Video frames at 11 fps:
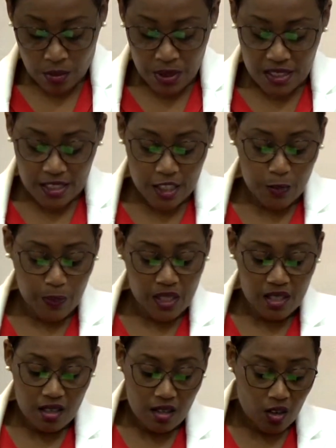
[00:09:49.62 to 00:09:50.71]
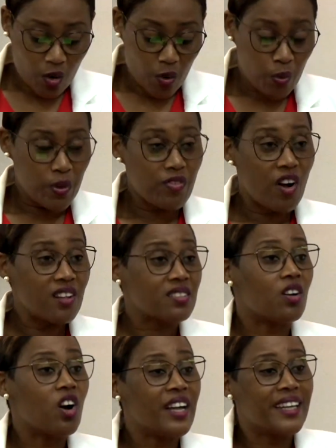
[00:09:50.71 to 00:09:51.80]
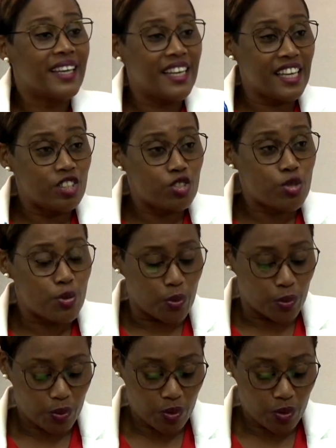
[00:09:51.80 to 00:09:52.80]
Mr. Speaker, we've also gone into